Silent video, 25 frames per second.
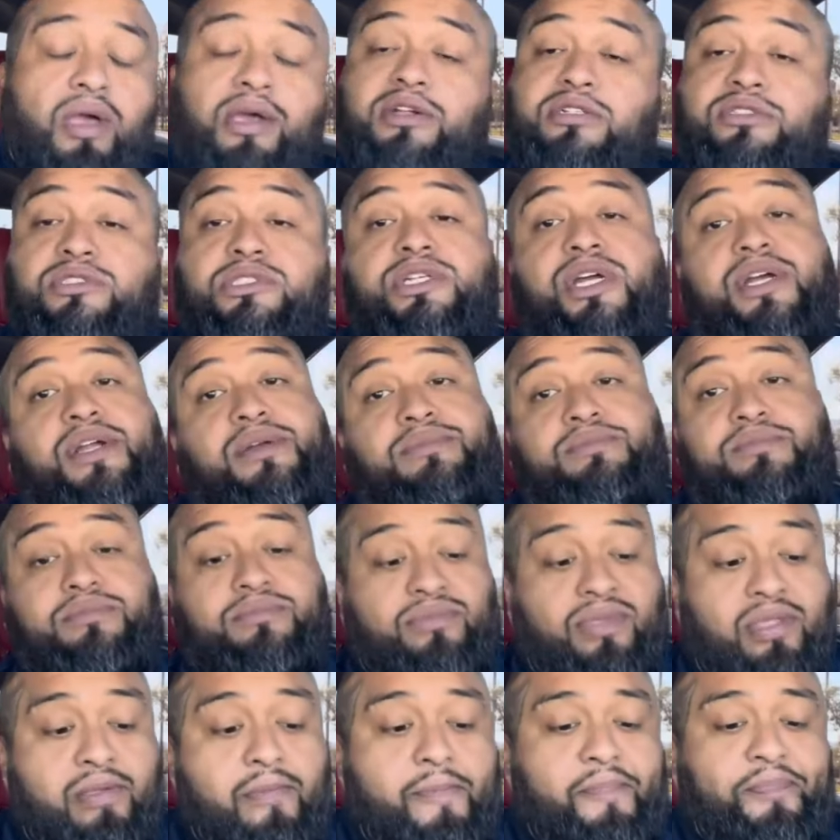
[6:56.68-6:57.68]
It's good.
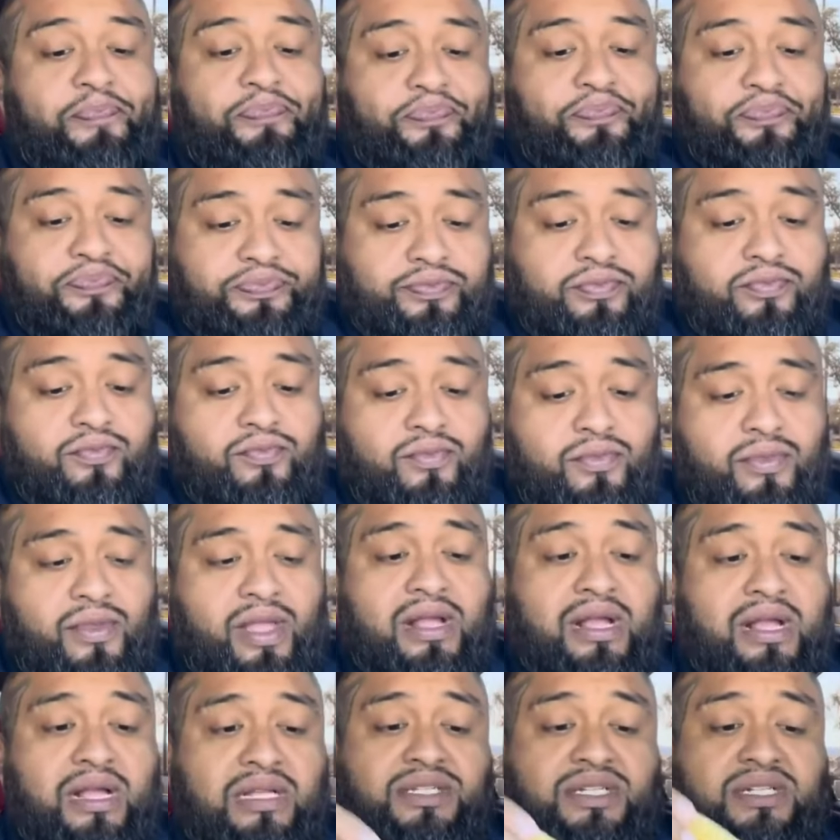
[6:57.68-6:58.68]

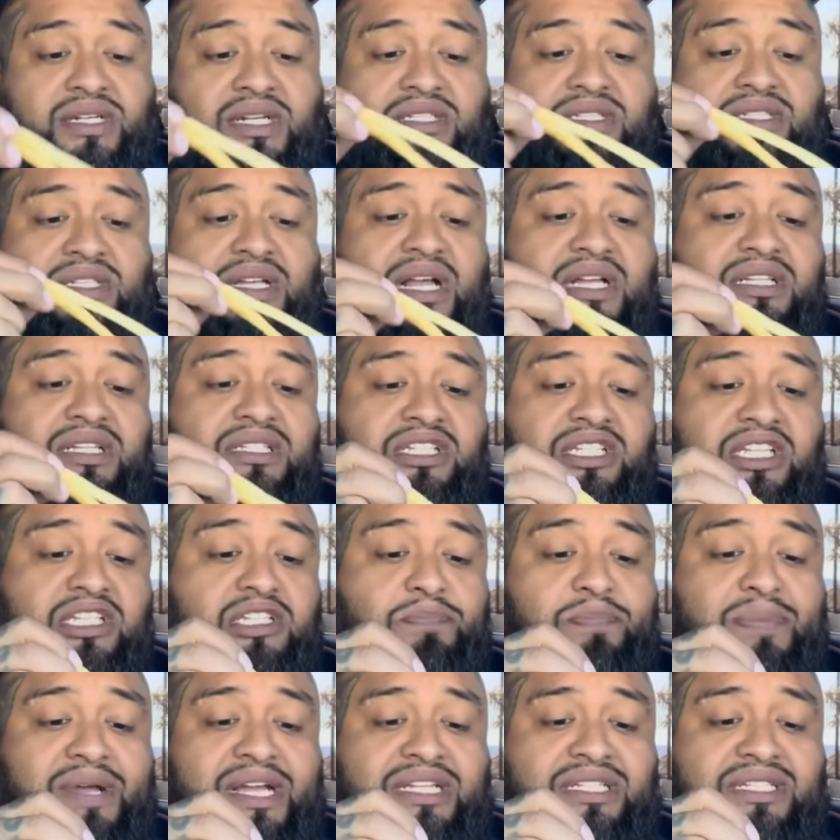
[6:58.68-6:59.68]
It's a good sauce. It's a
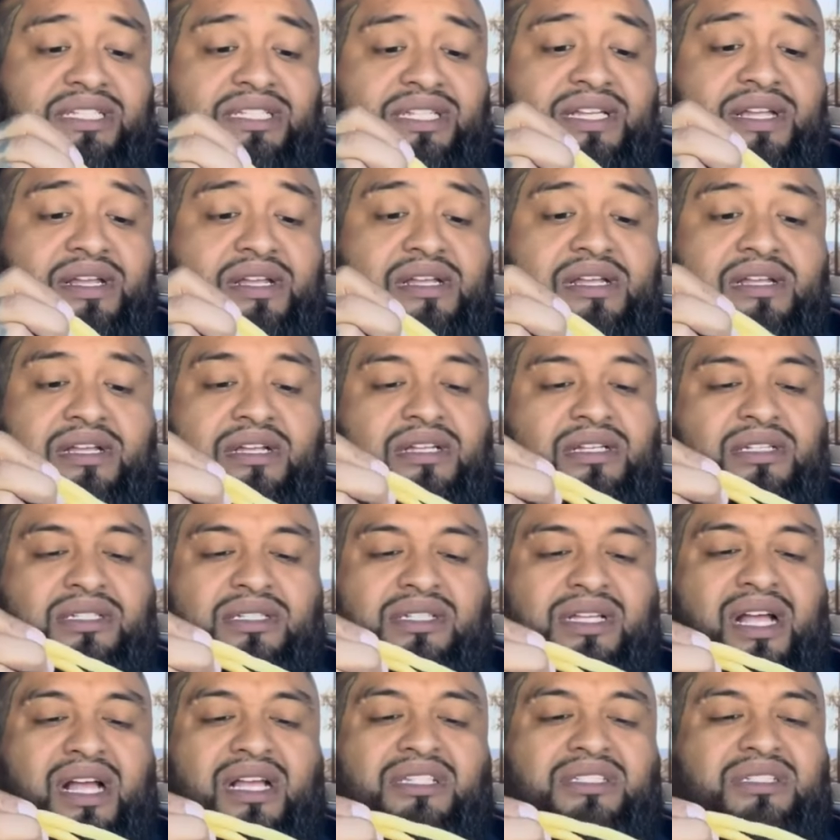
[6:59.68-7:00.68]
spicy
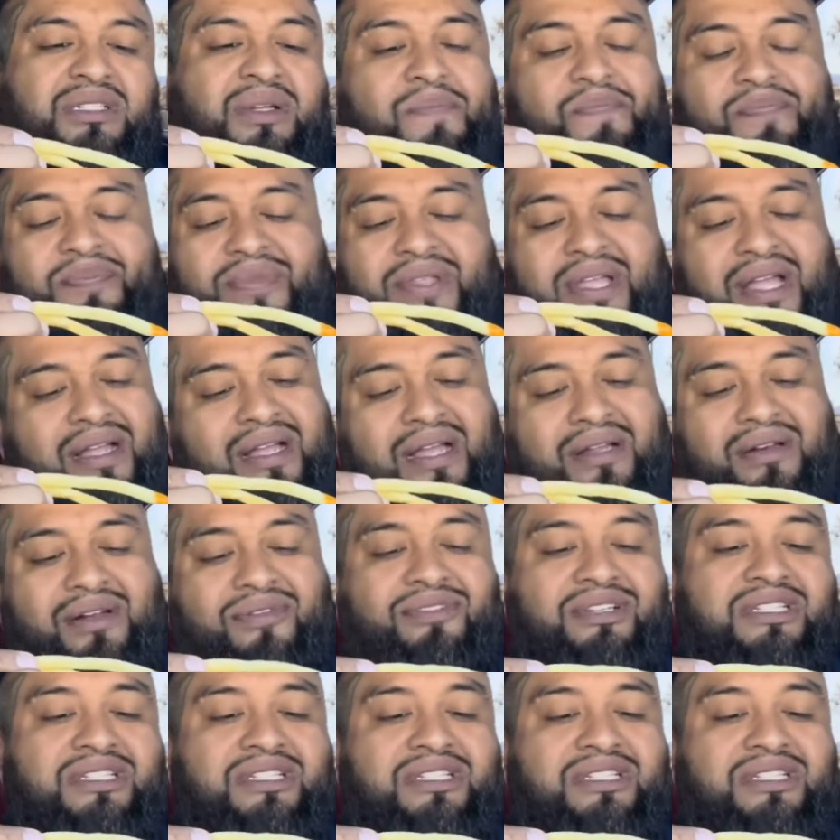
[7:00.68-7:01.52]
sauce. I don't know if